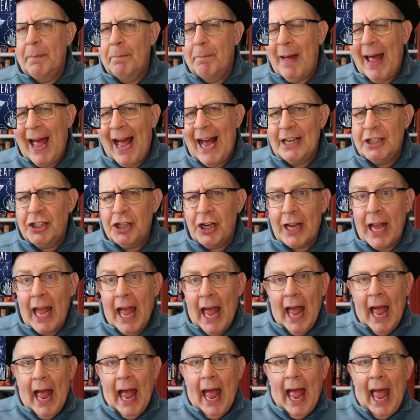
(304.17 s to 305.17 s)
magic,
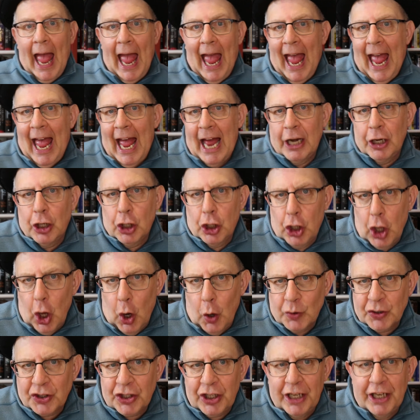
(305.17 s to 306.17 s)
and
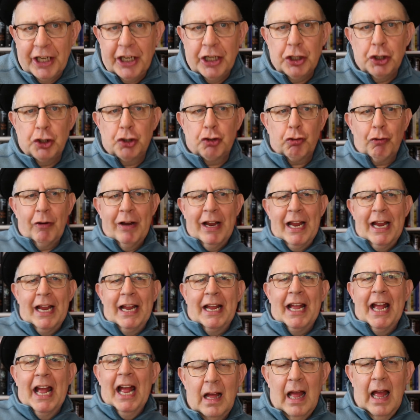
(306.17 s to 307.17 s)
ghostly
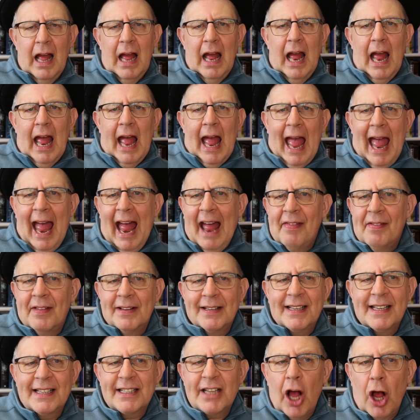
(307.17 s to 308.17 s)
intrigue. And
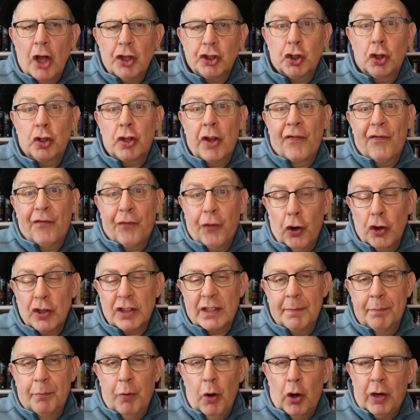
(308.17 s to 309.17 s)
this is also the
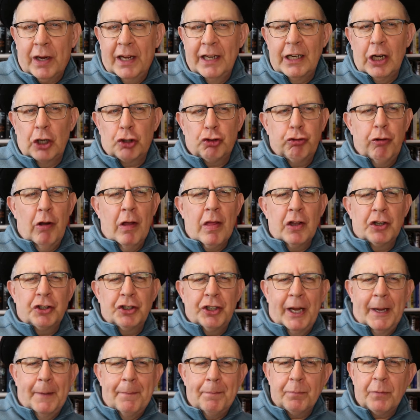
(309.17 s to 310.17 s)
first book in a
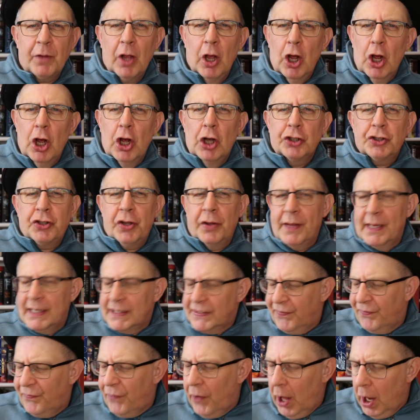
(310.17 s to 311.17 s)
trilogy. So
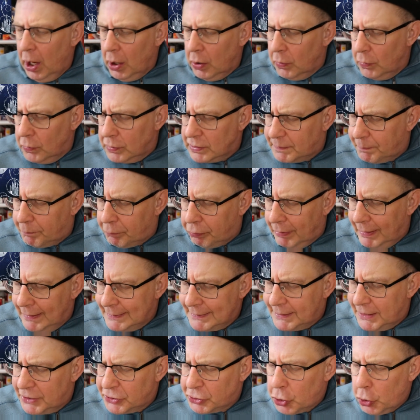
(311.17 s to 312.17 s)
this follows
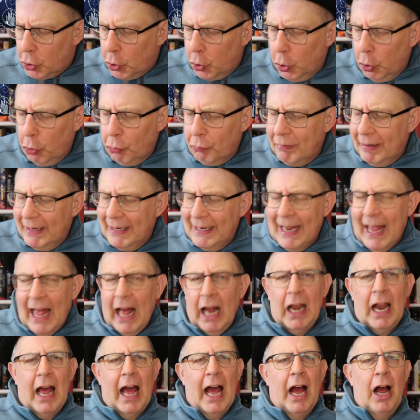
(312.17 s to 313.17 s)
Princess
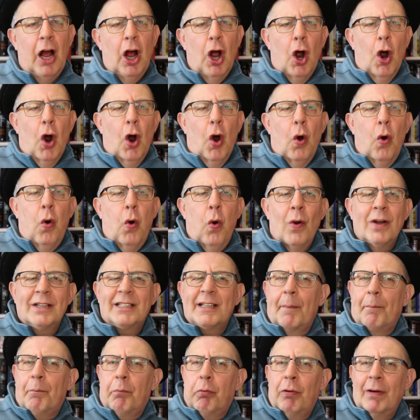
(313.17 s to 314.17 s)
Uriella, who is
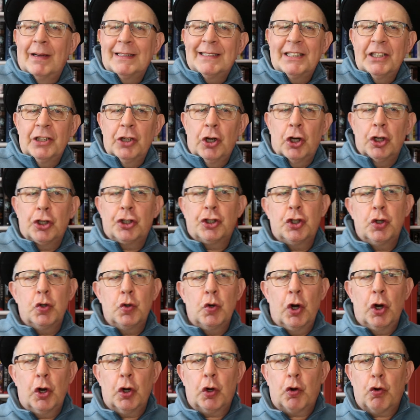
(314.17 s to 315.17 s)
a prisoner
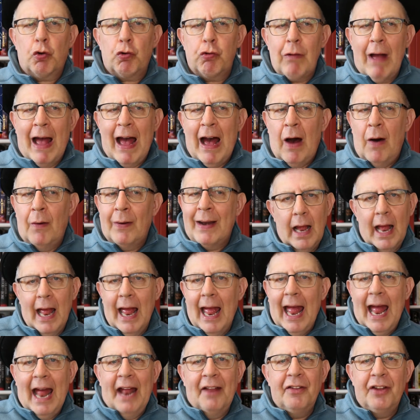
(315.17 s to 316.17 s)
to her crown
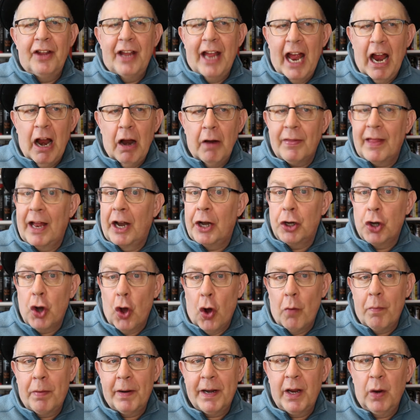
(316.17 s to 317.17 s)
and the heir that
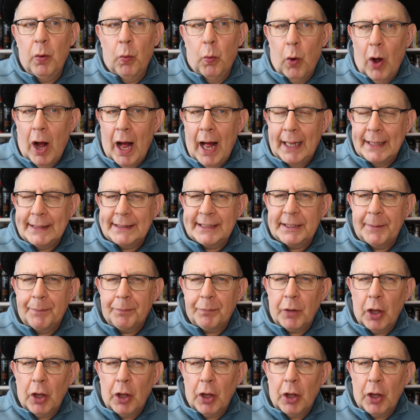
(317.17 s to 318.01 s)
nobody wants.